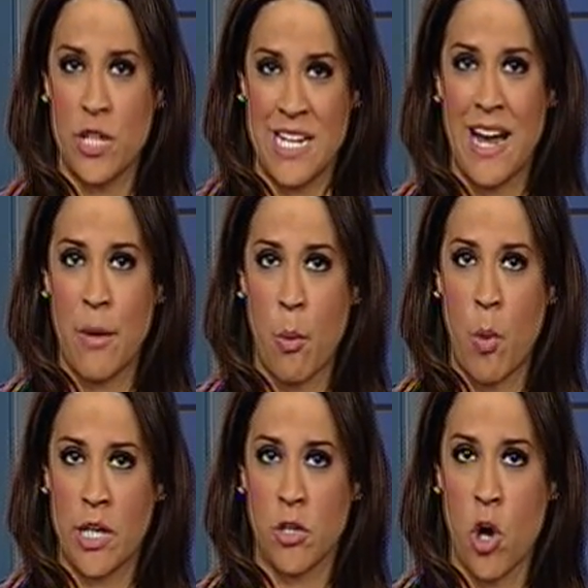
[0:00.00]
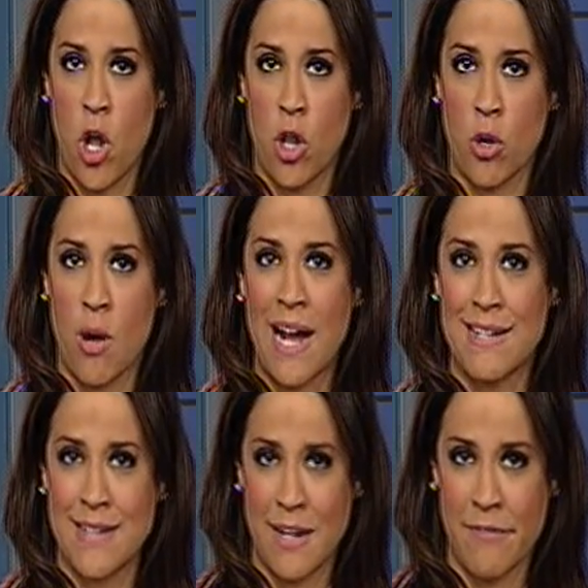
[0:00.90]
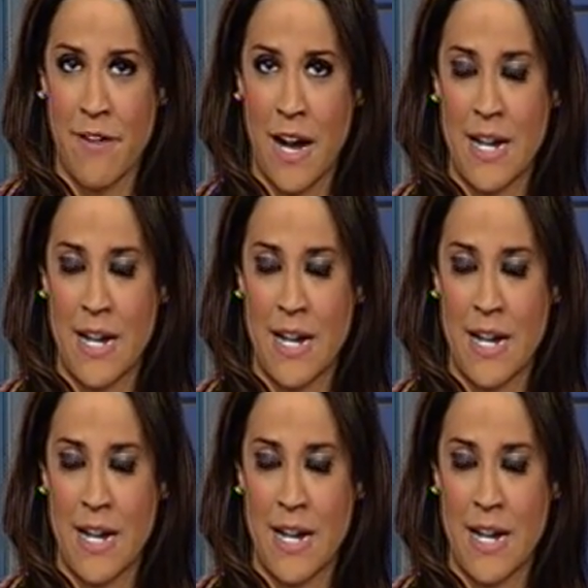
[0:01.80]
911 caller identified